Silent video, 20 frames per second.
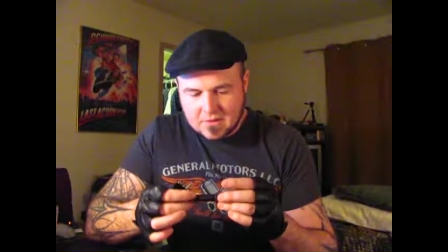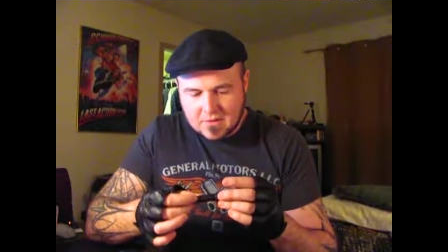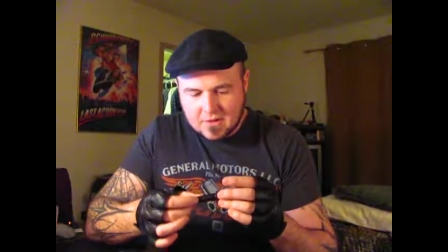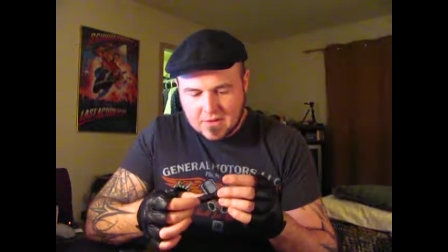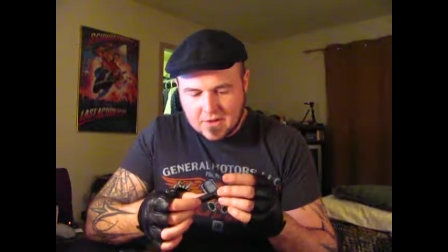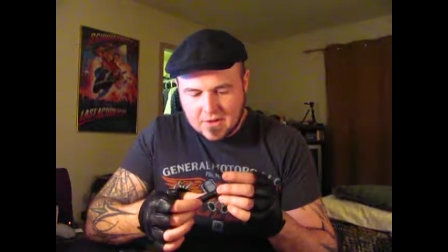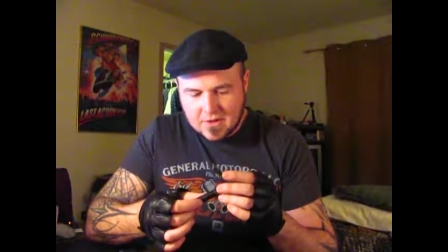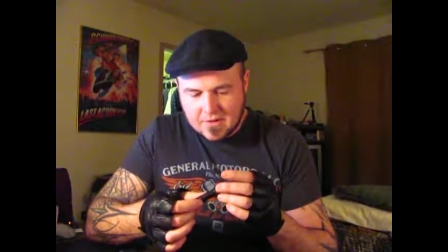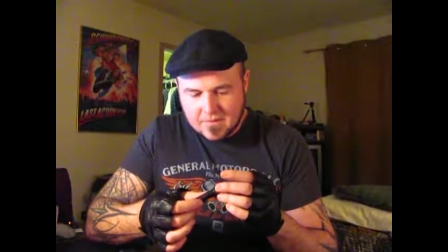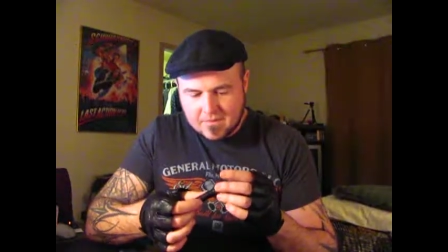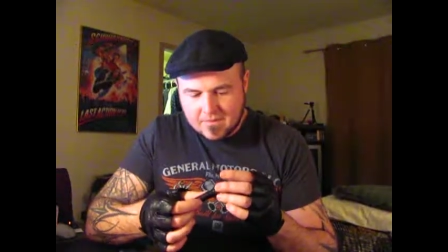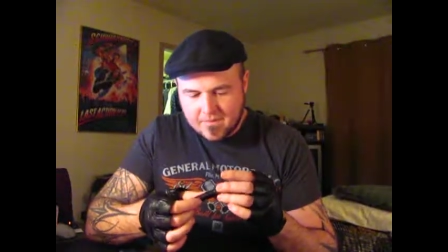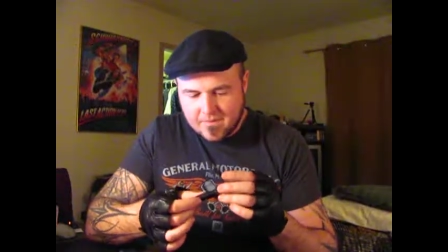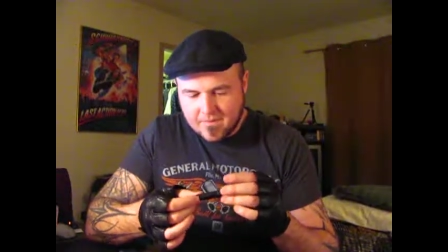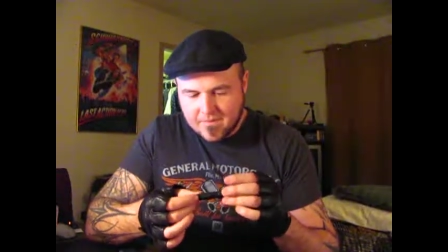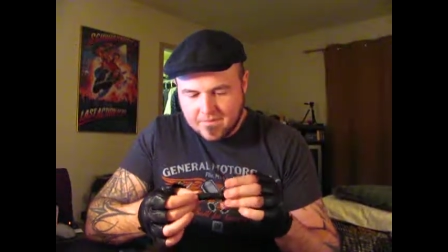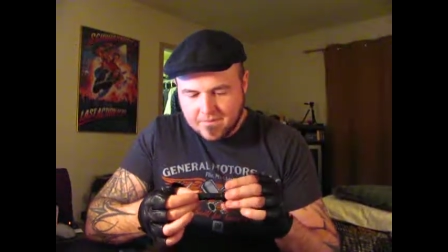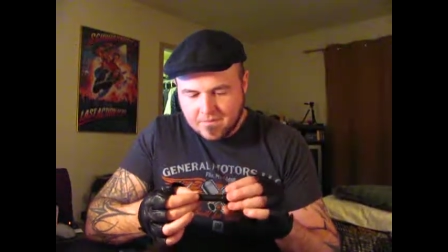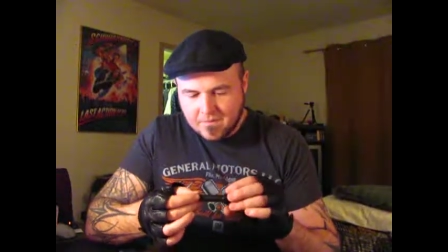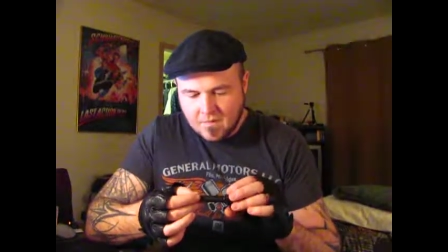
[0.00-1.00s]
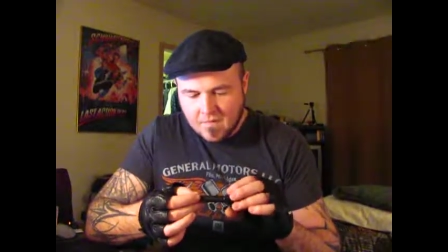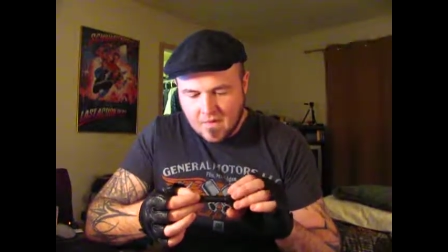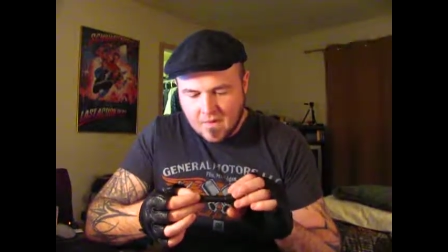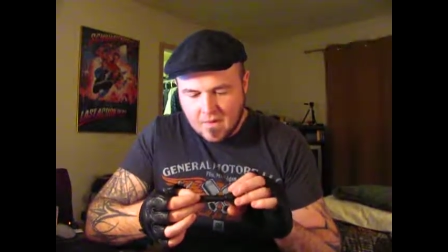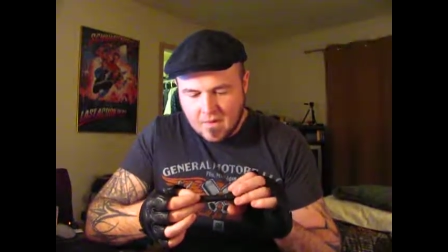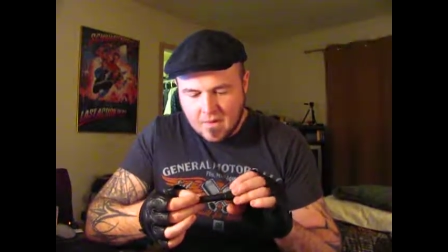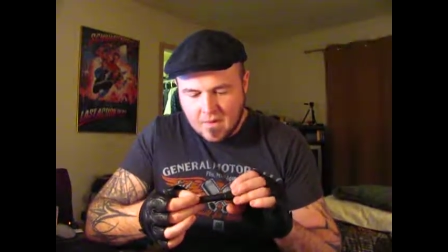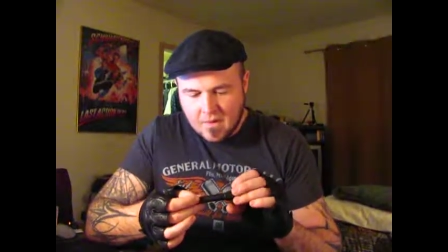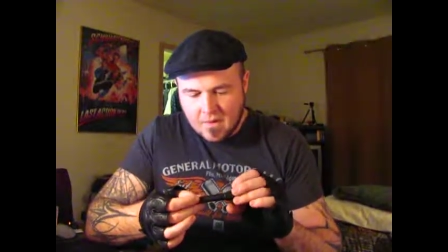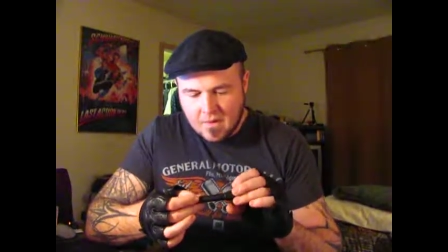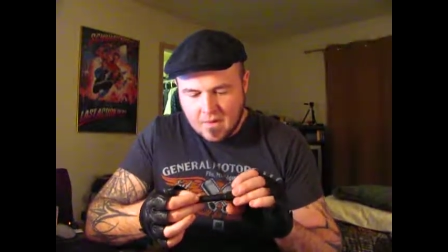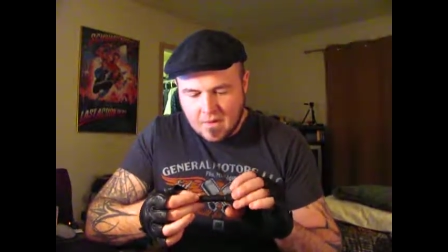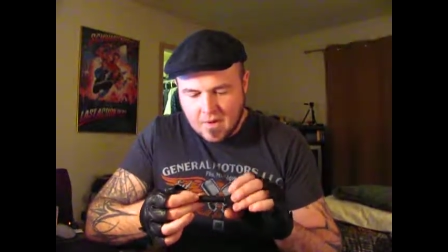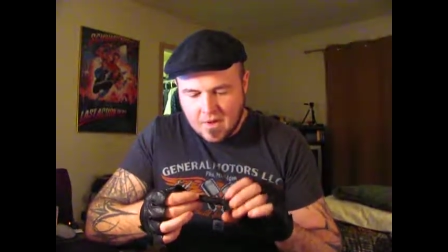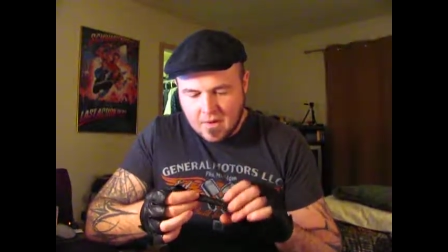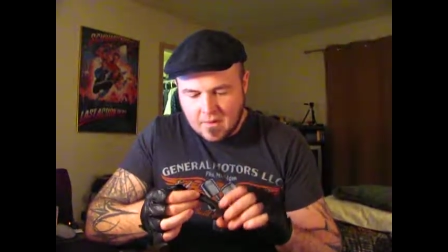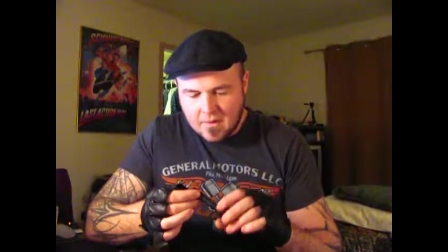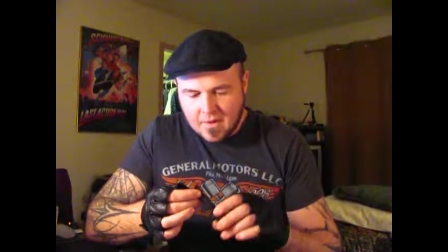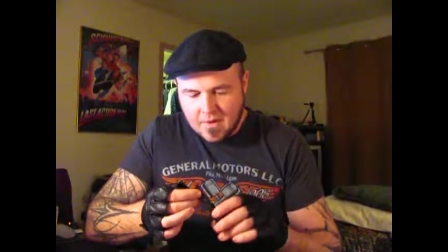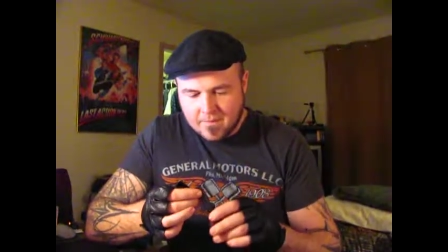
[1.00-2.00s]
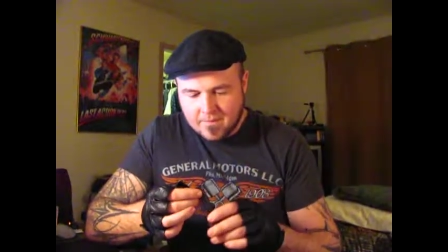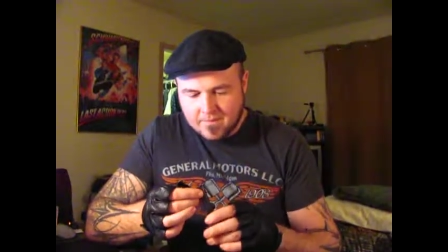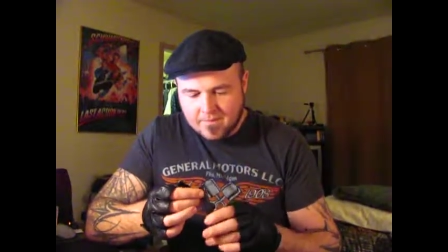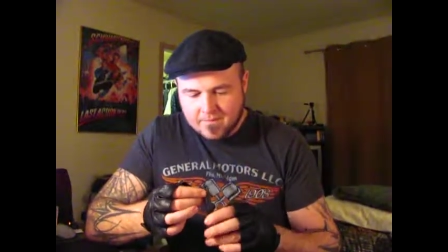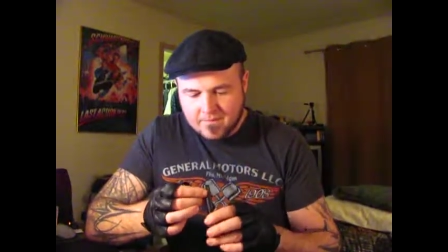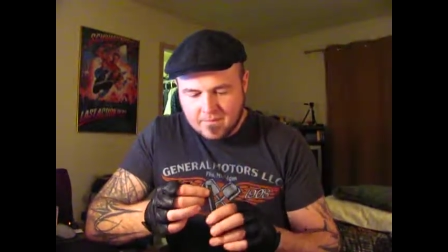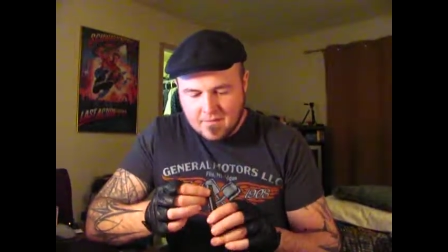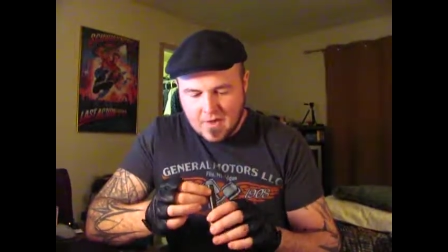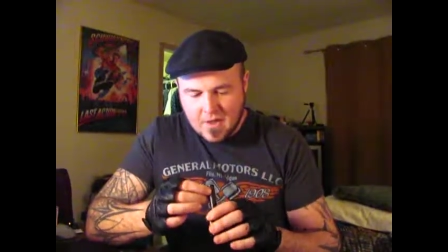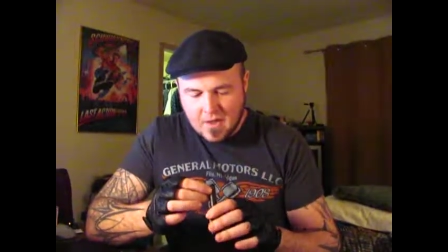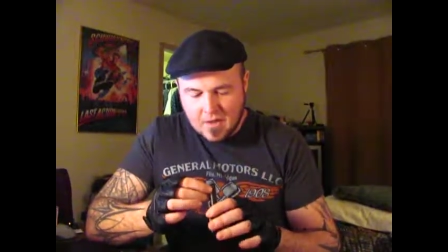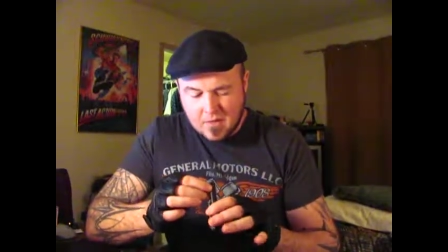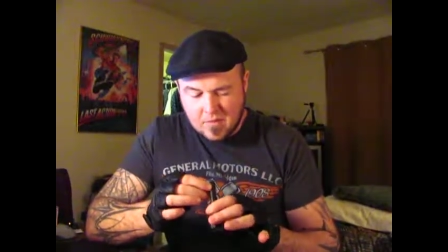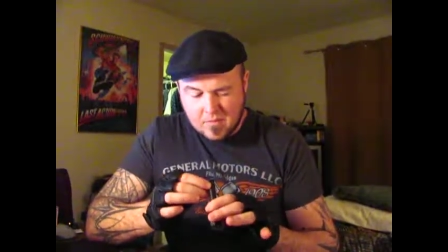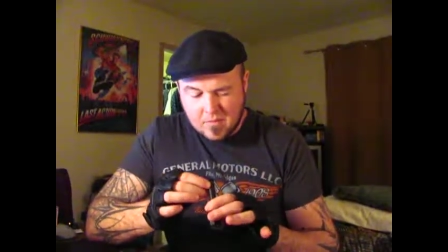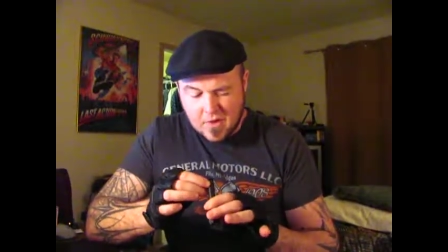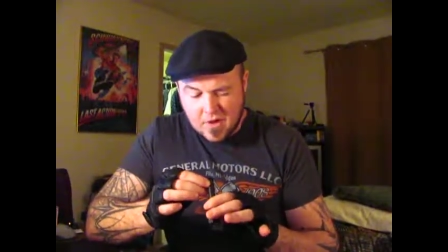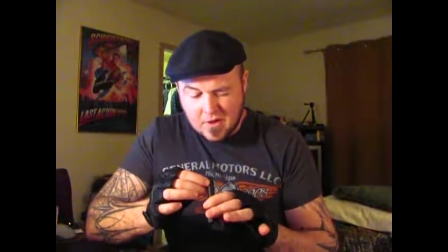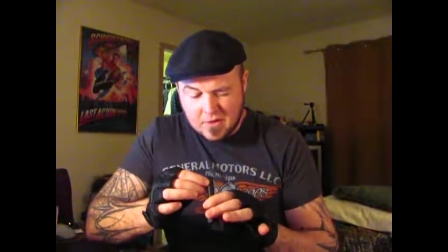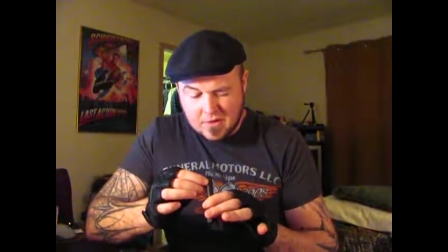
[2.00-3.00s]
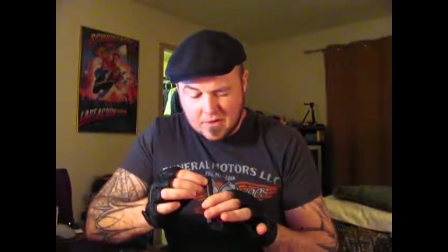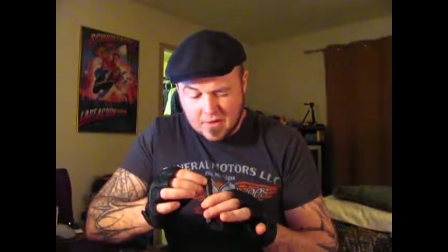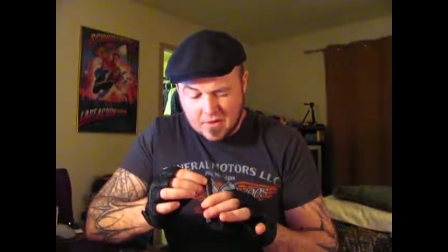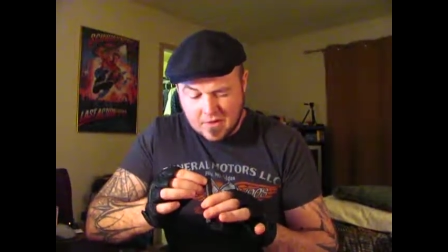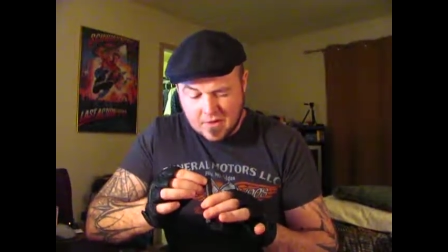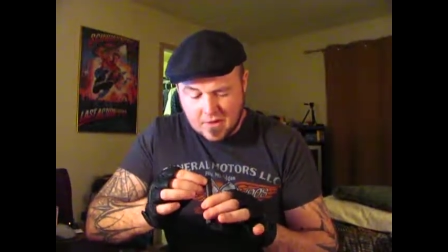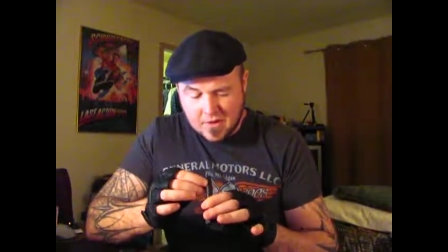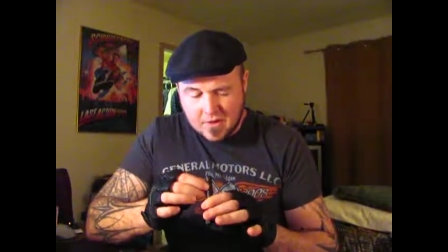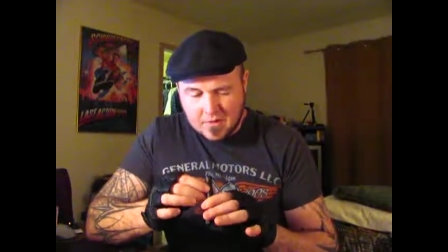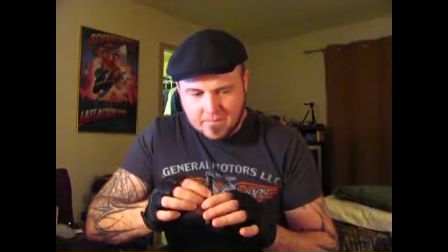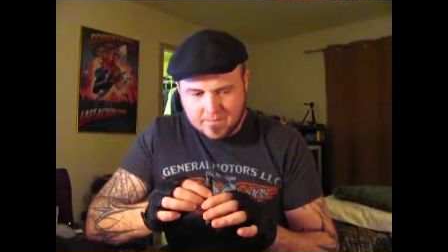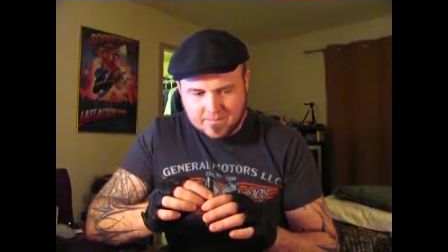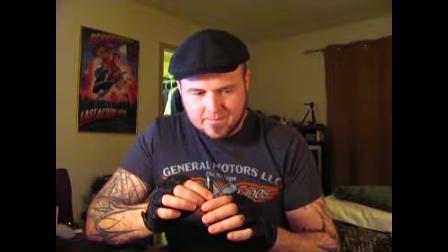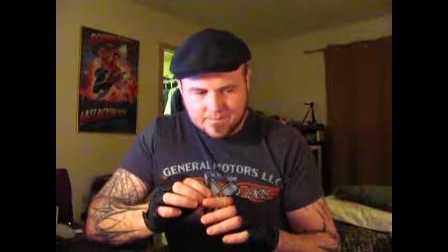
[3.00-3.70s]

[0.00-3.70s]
So anyway, yeah, barrel's all good.